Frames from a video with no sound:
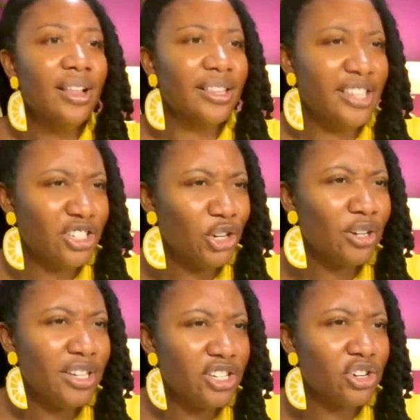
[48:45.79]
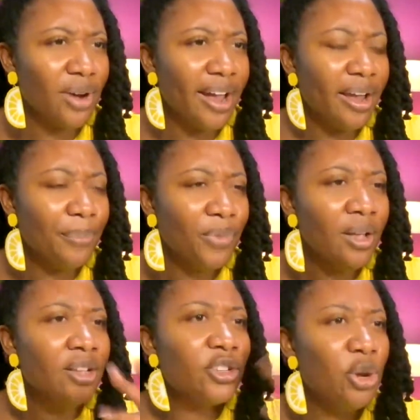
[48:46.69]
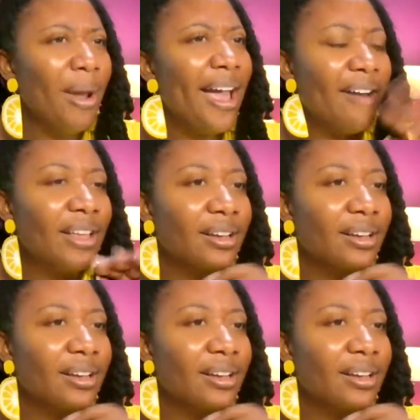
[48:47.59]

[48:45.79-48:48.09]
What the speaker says: Letitia, you're a teacher, right? So you might have